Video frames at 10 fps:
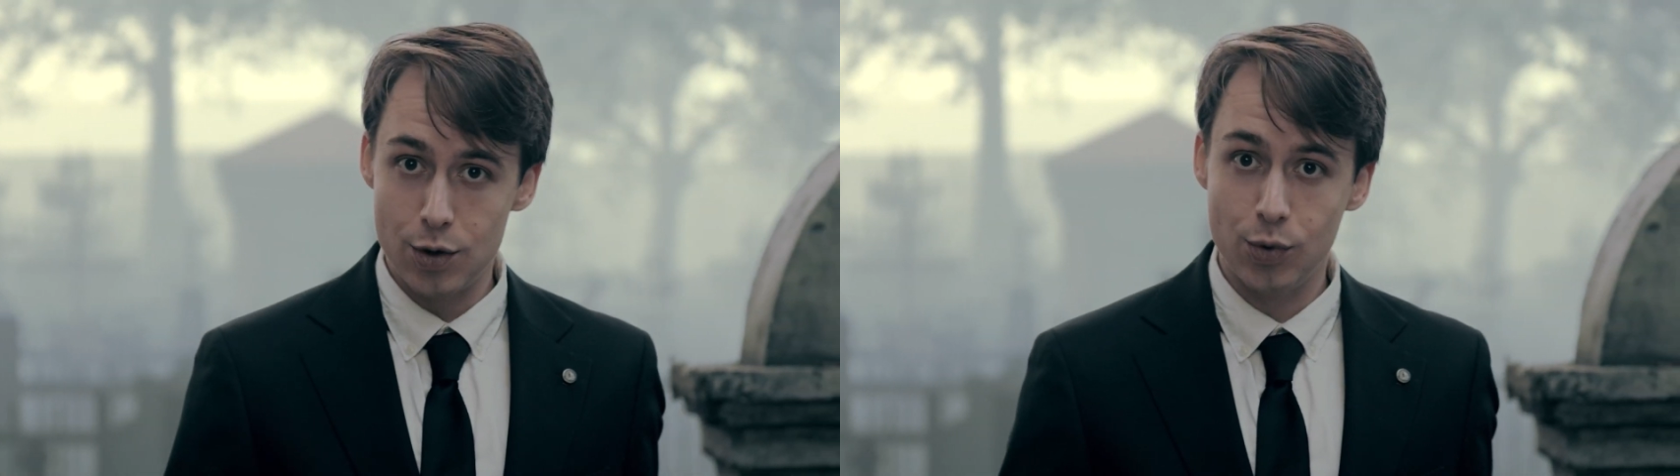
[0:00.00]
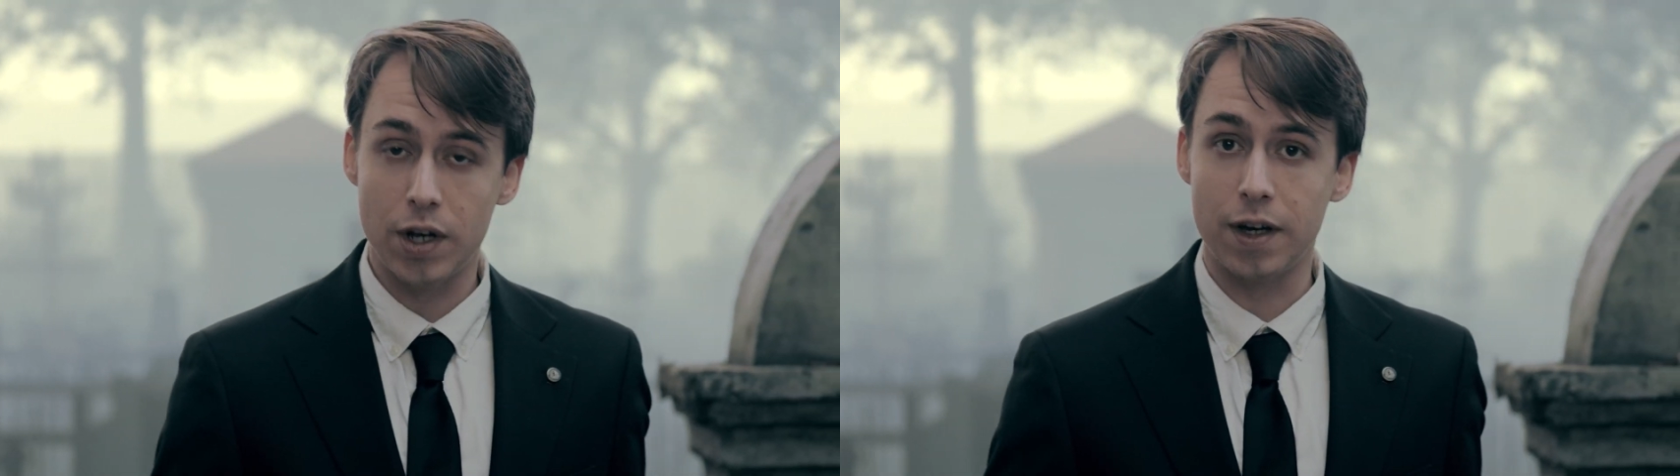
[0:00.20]

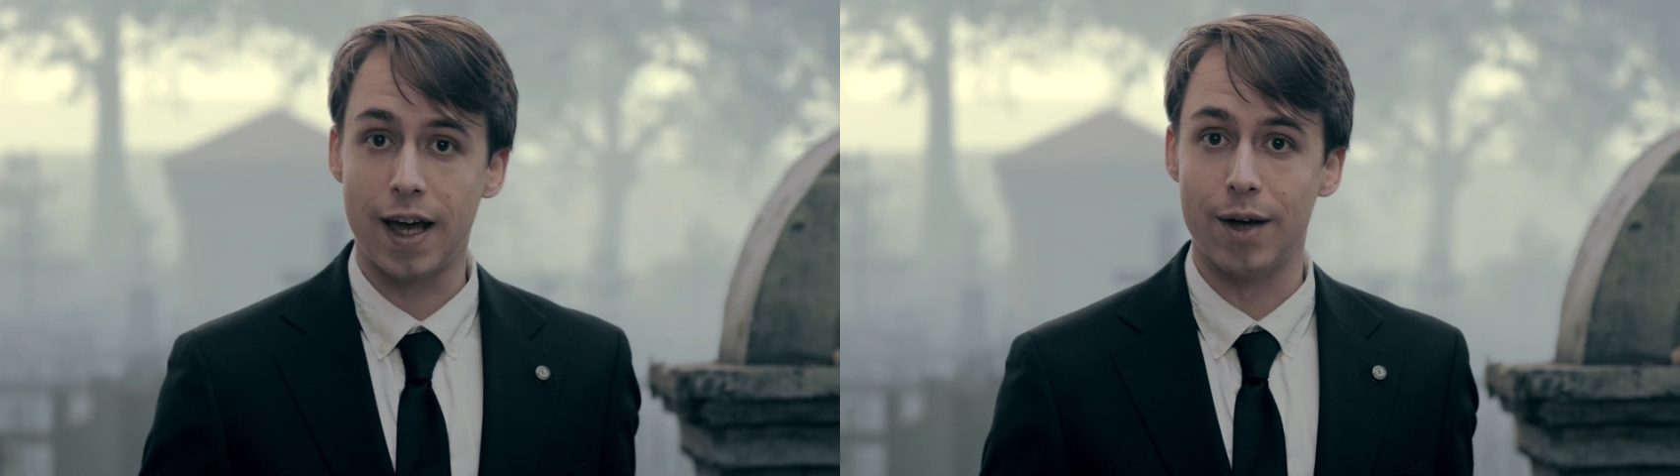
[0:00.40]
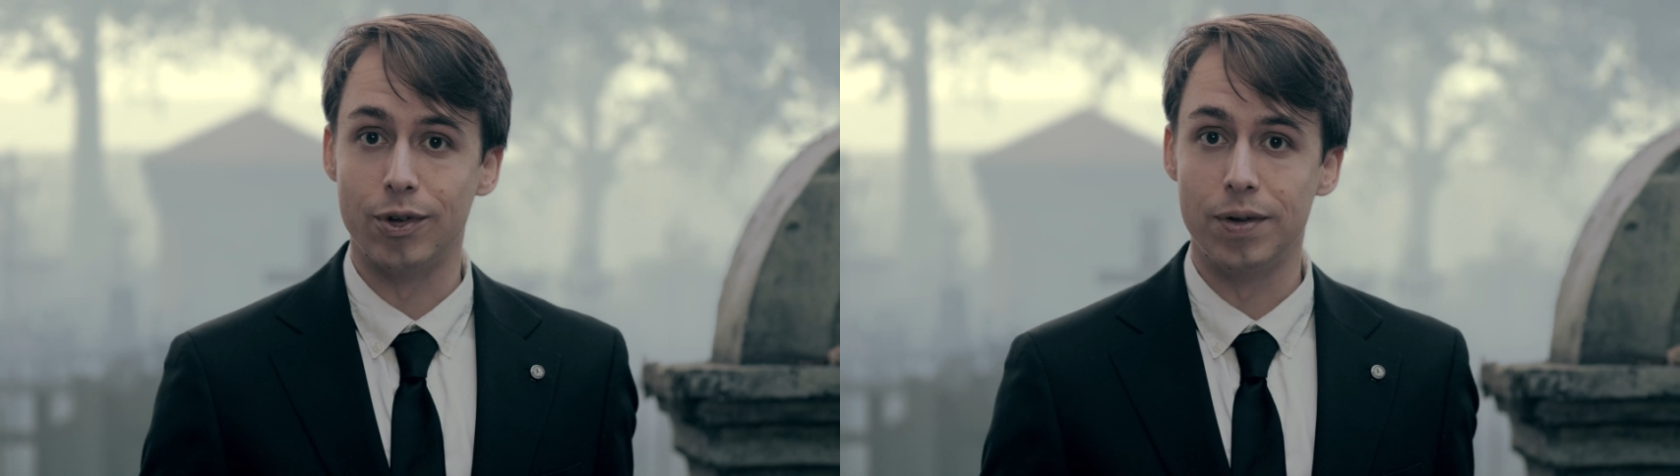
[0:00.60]
use an
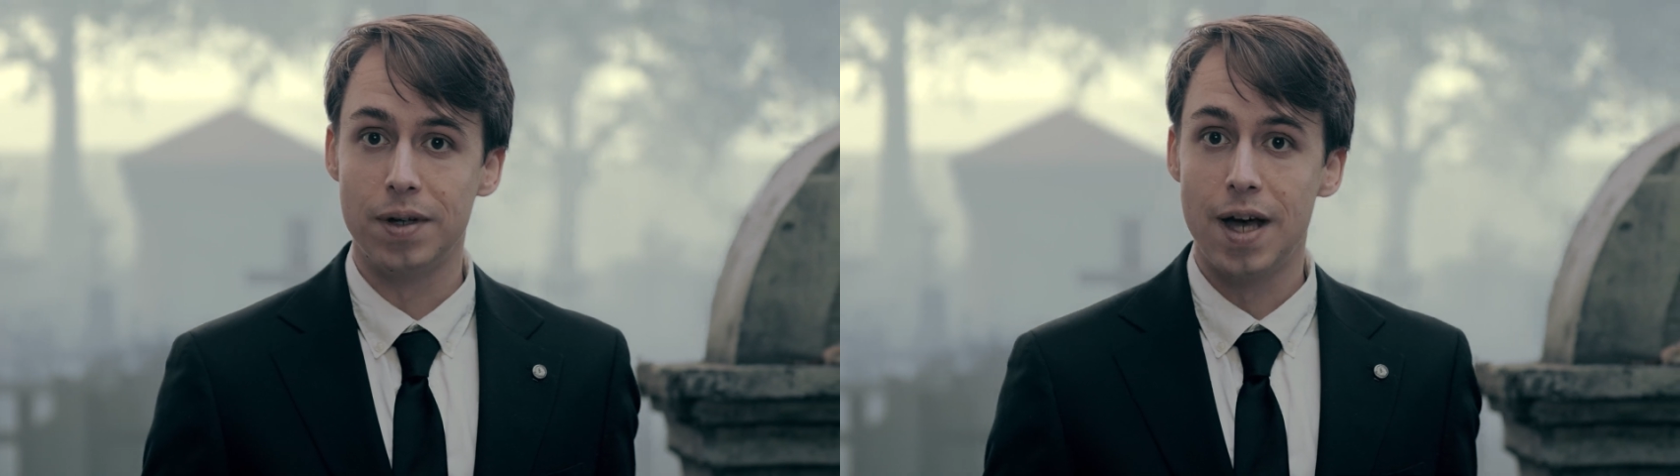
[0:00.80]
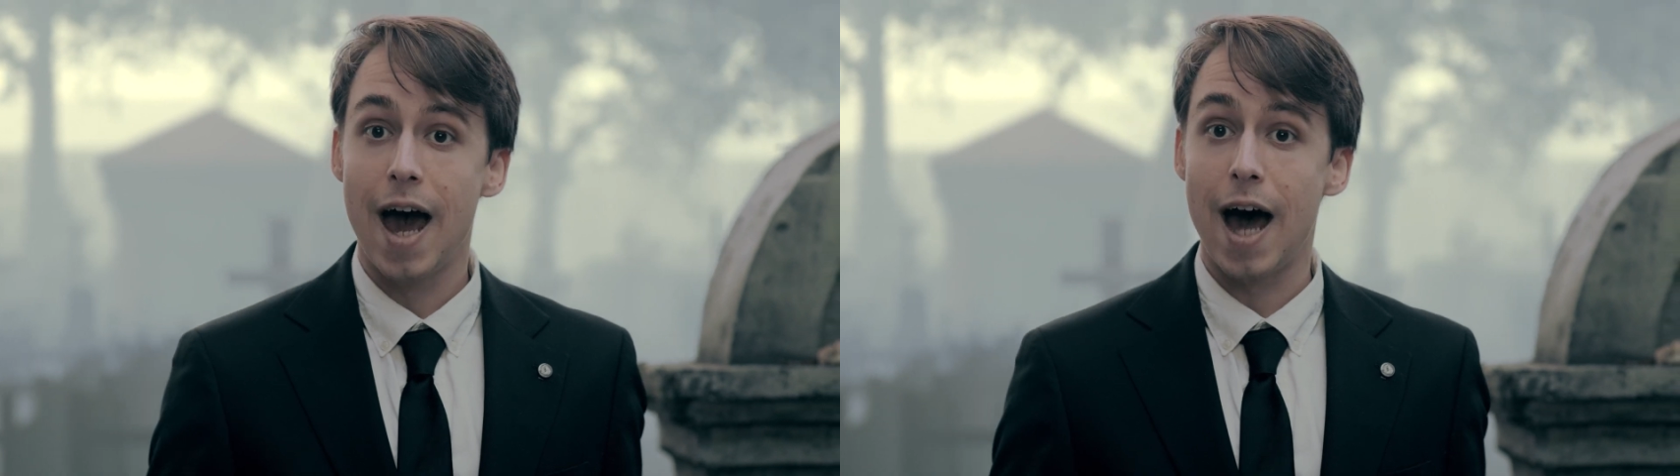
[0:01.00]
account,
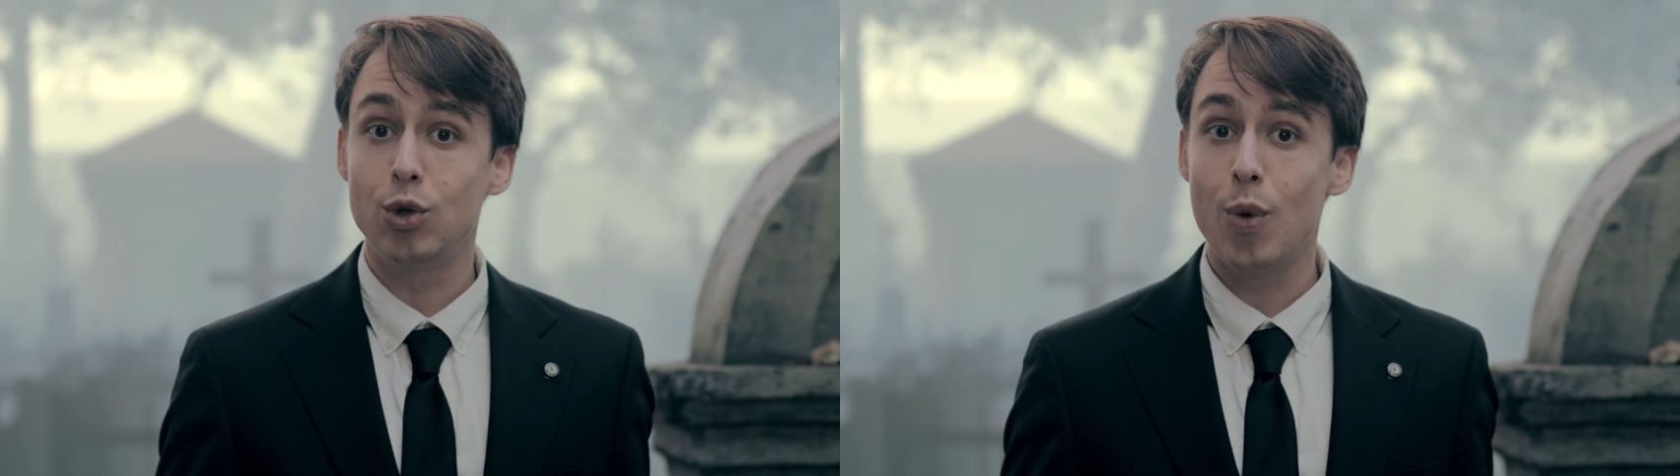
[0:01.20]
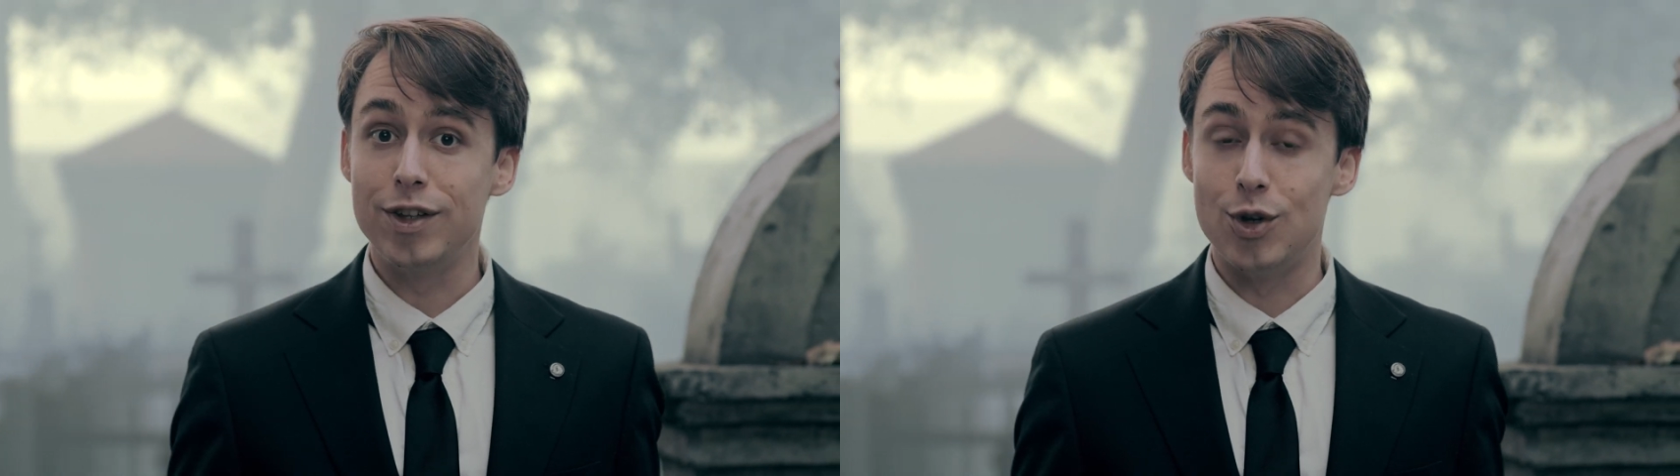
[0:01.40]
how
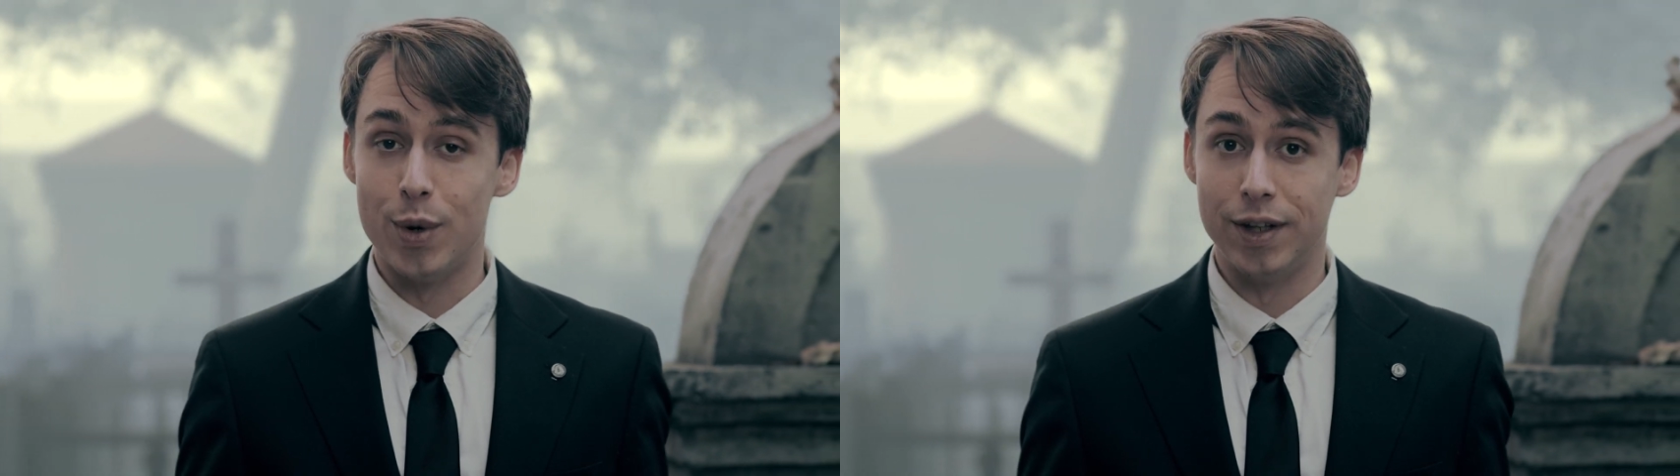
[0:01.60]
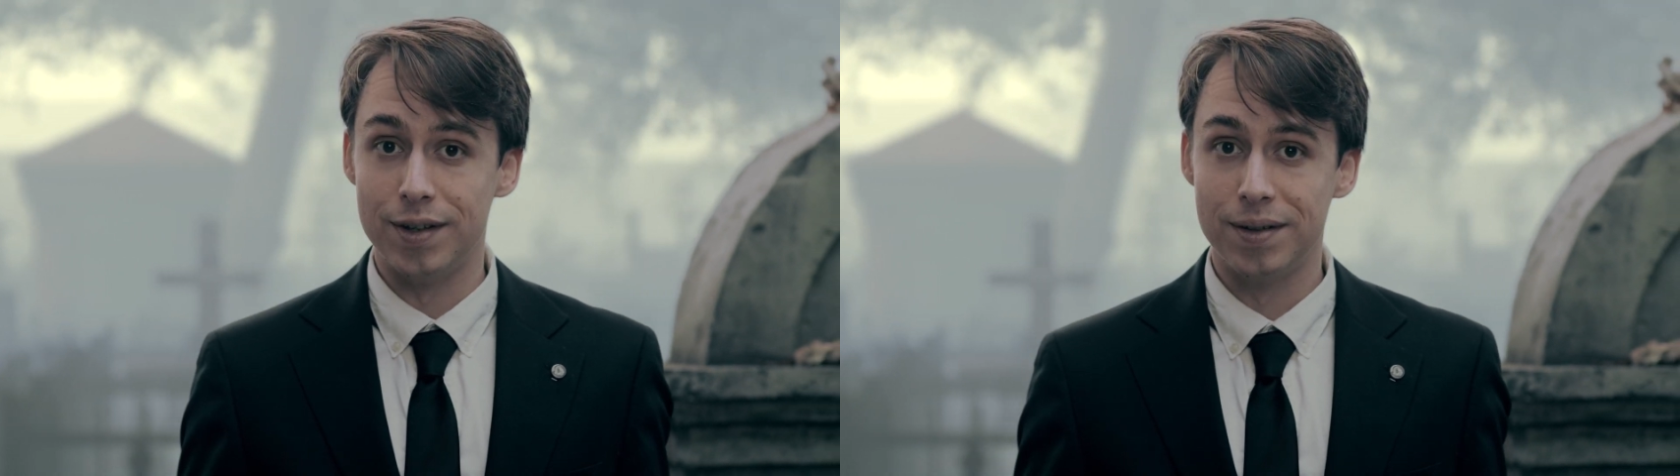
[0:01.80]
do I do
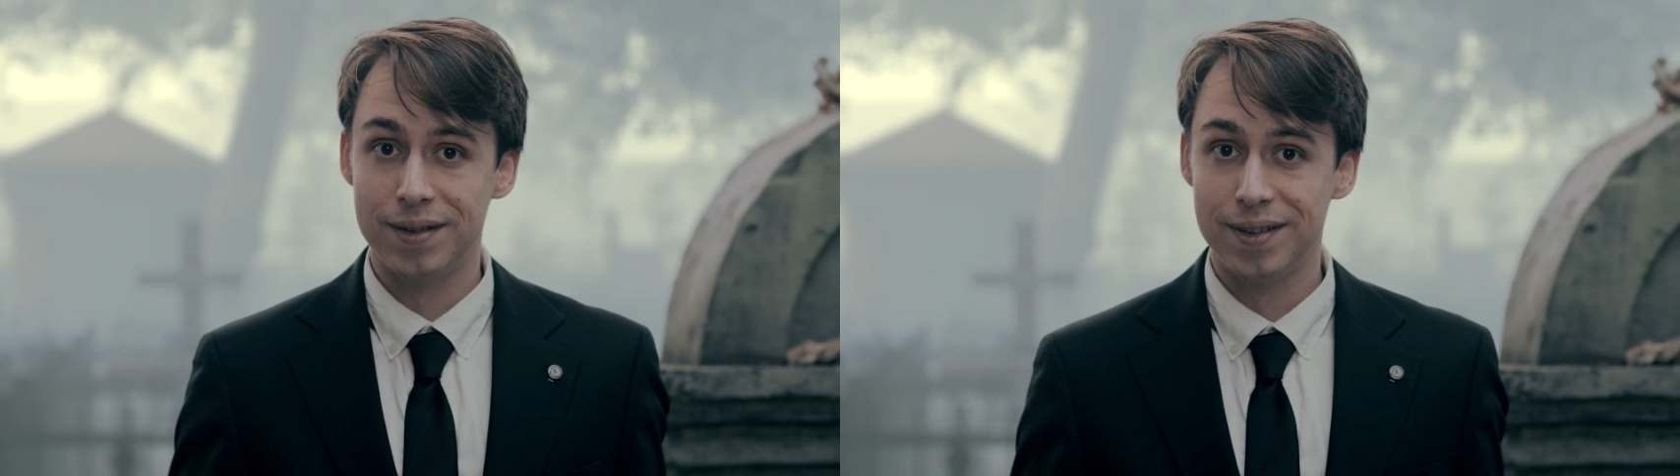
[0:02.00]
it?